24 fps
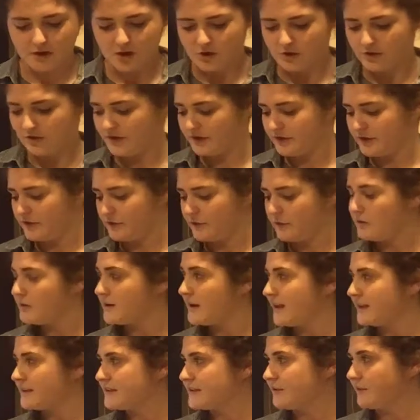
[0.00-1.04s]
The neuron
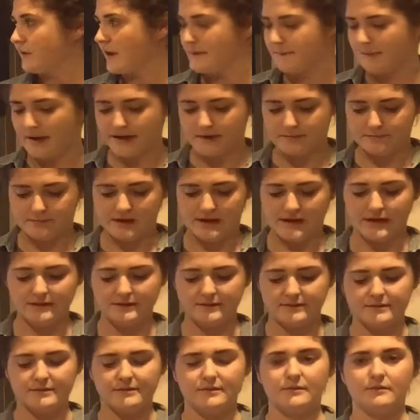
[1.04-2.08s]
has three main
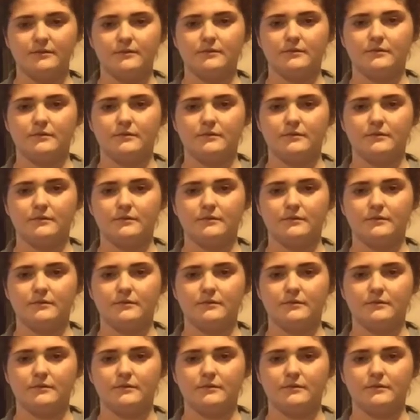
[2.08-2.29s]
parts: